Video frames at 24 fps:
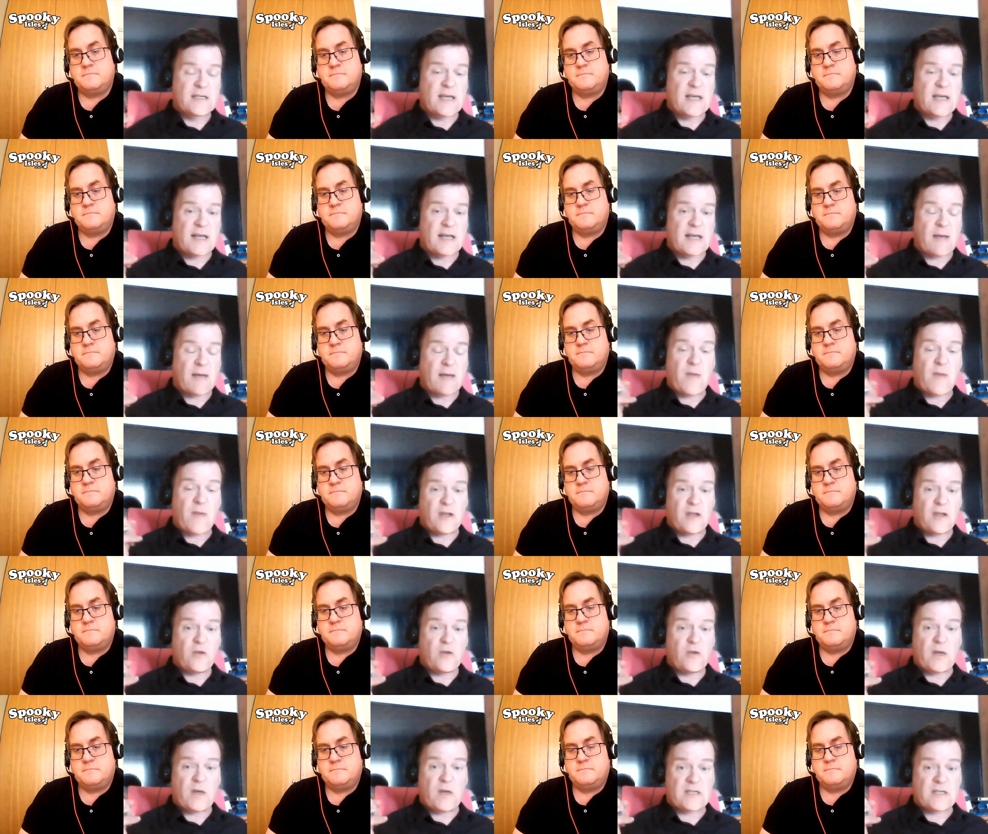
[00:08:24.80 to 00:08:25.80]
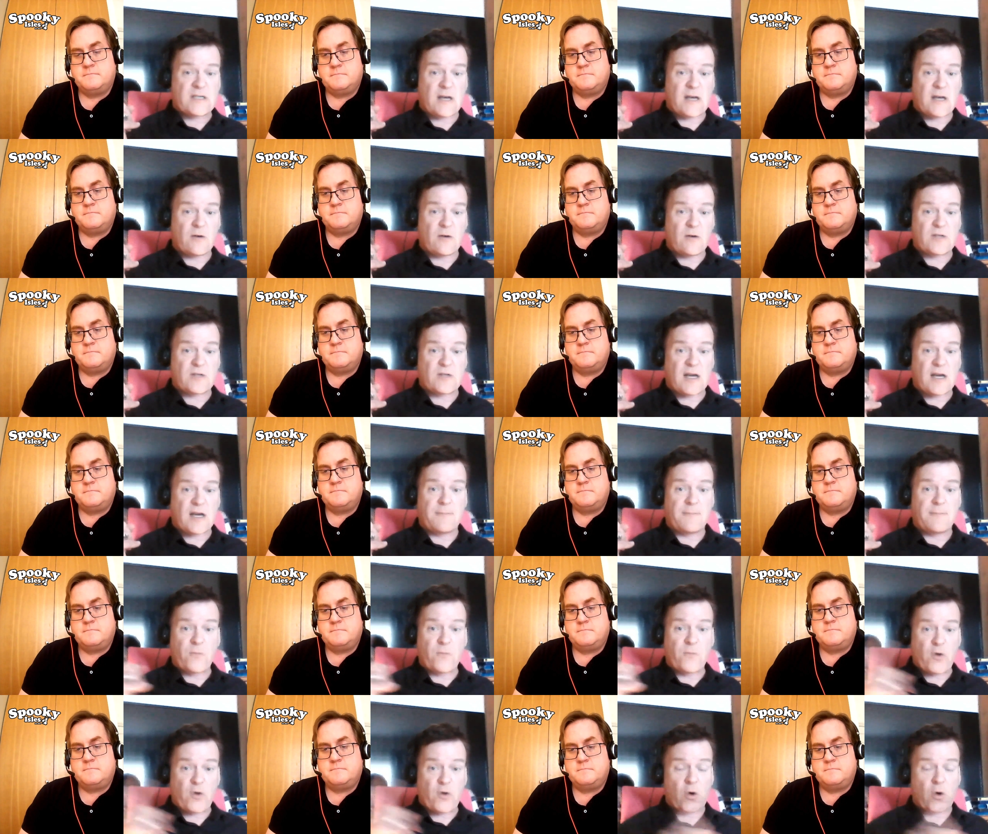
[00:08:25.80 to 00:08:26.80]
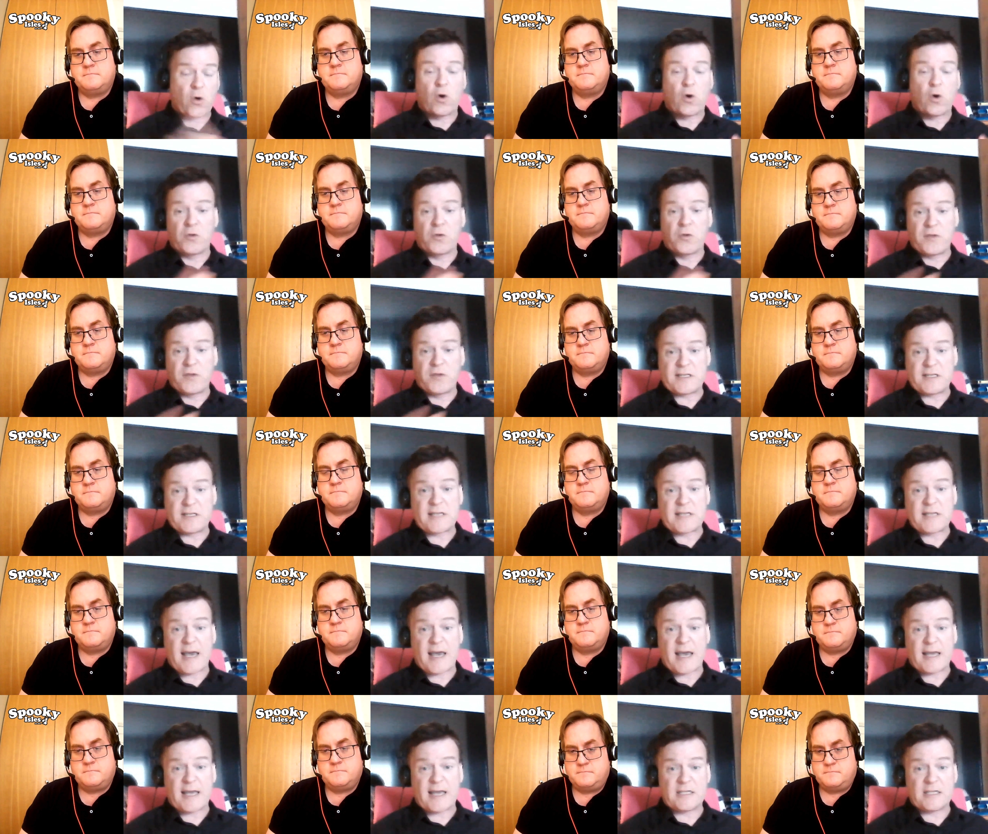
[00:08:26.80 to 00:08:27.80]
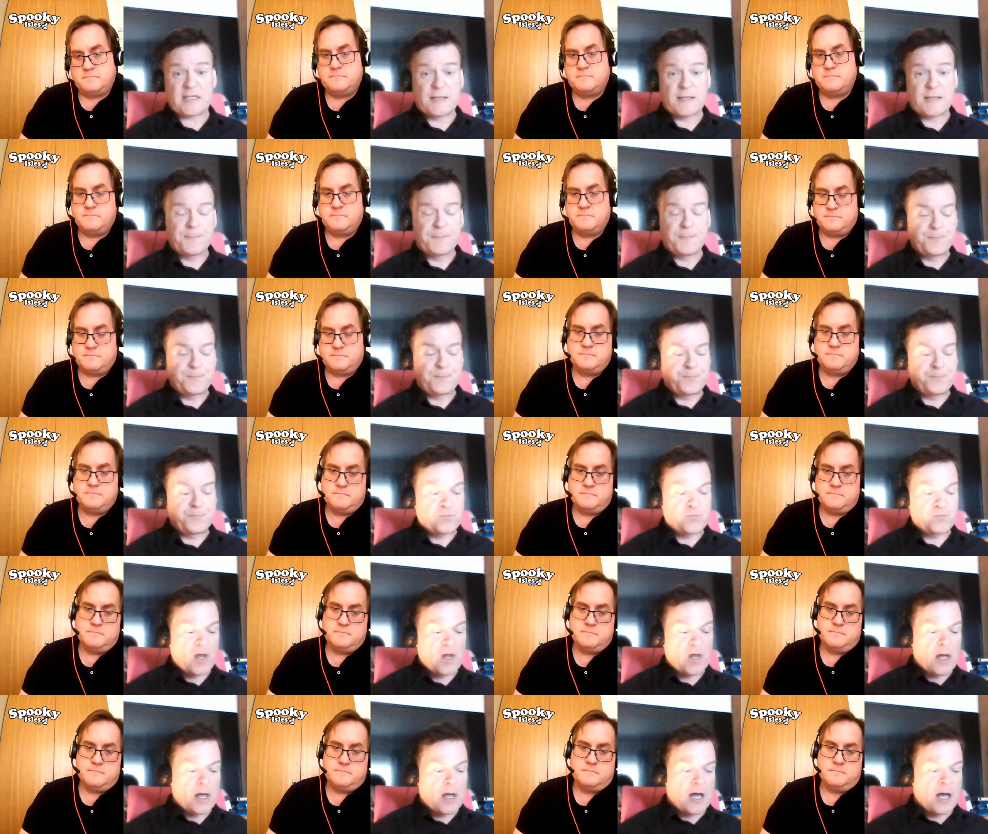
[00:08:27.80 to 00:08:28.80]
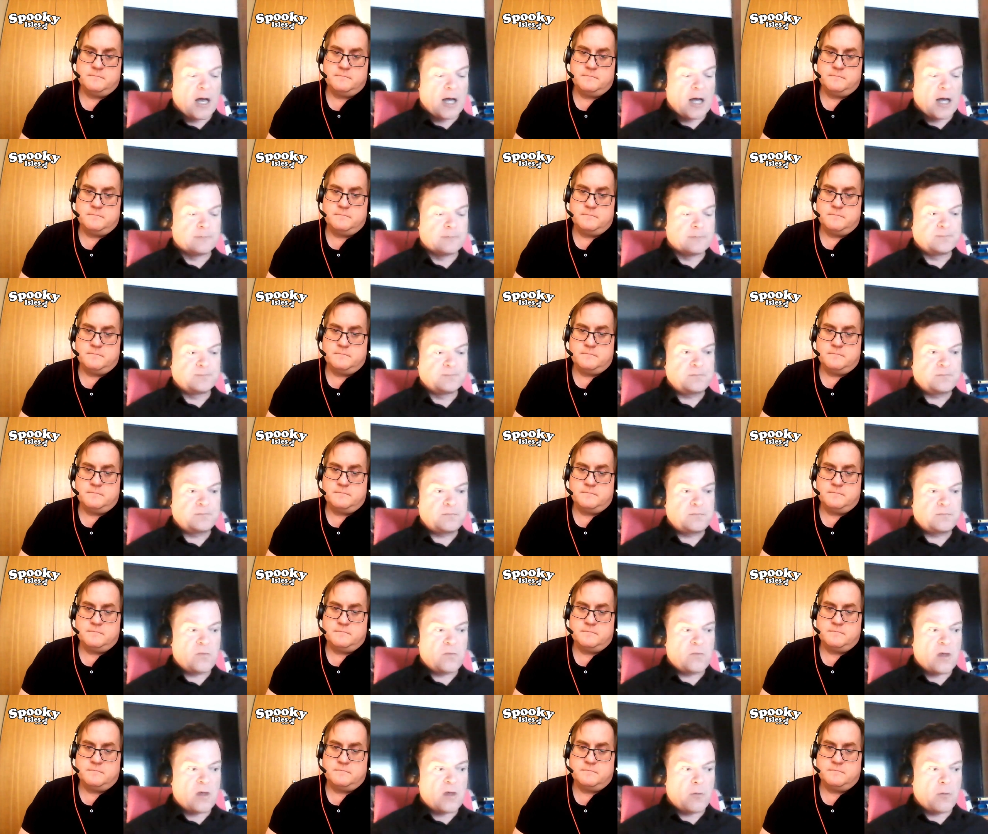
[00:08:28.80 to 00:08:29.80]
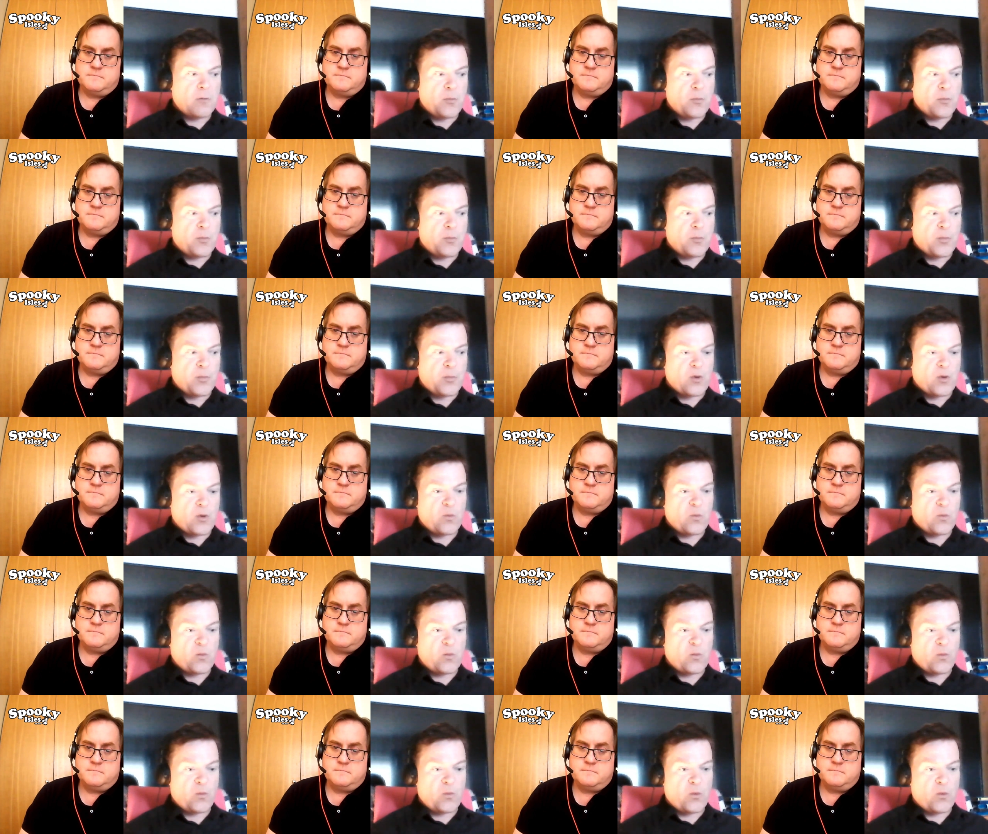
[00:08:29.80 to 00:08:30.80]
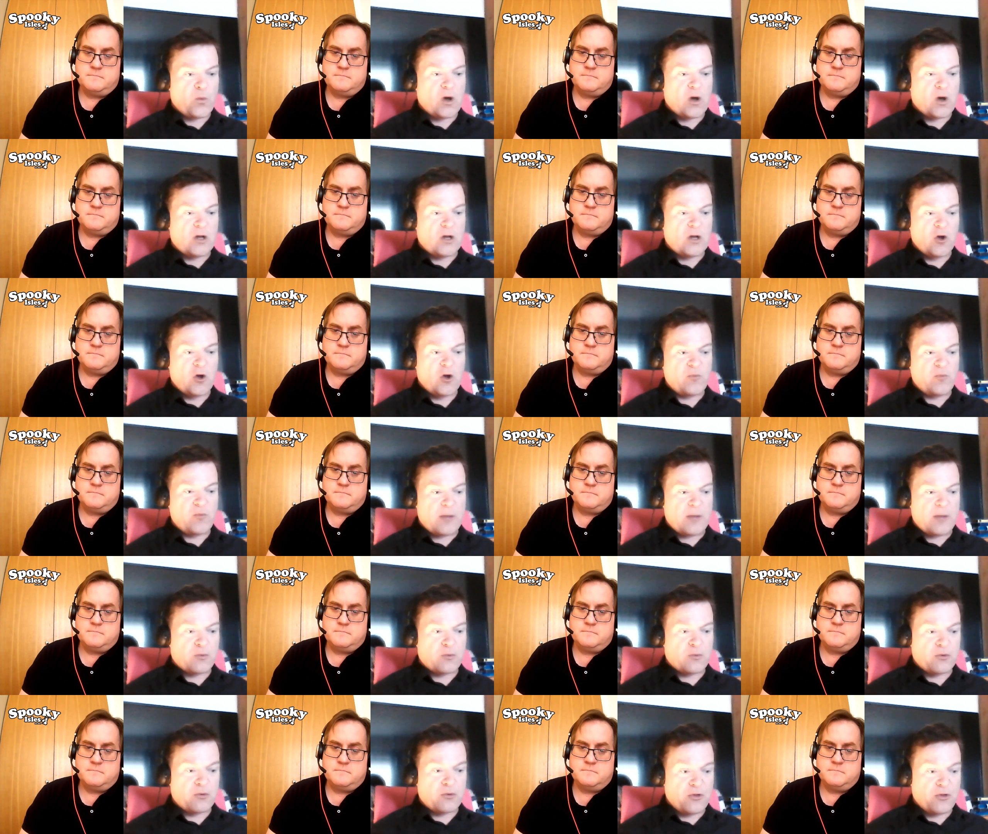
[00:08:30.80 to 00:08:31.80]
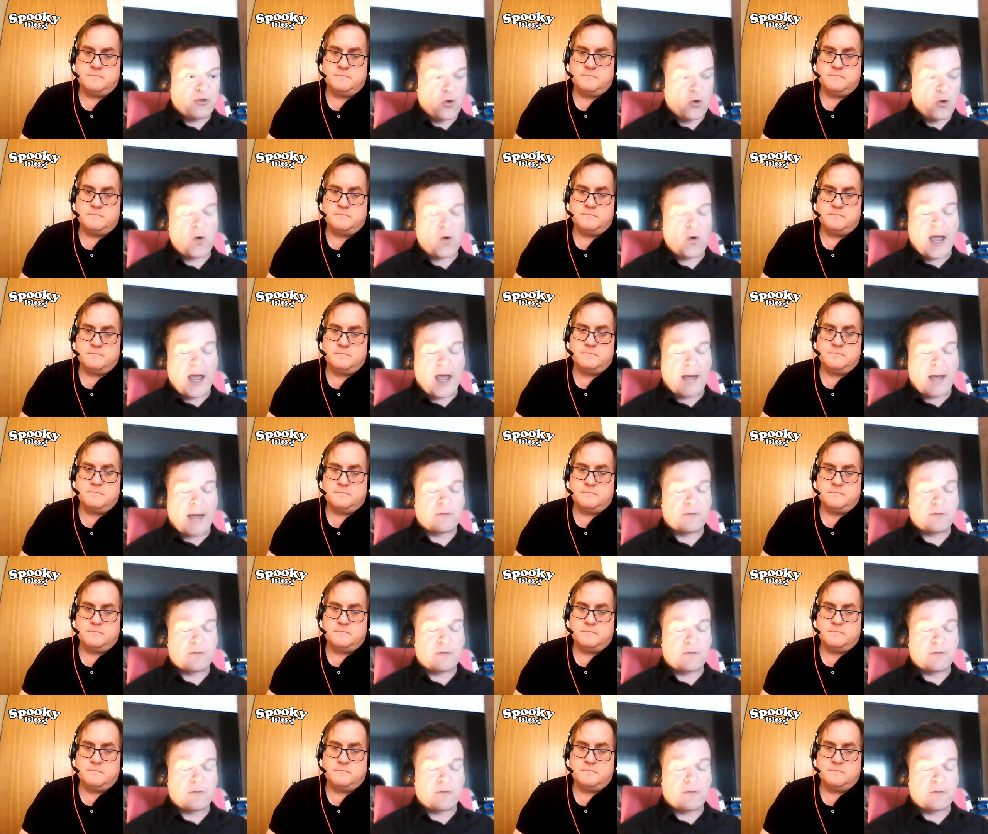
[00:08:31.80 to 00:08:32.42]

Speaker 1: saying that Matthew Weeks killed her on this date. Um but what a lot of people thought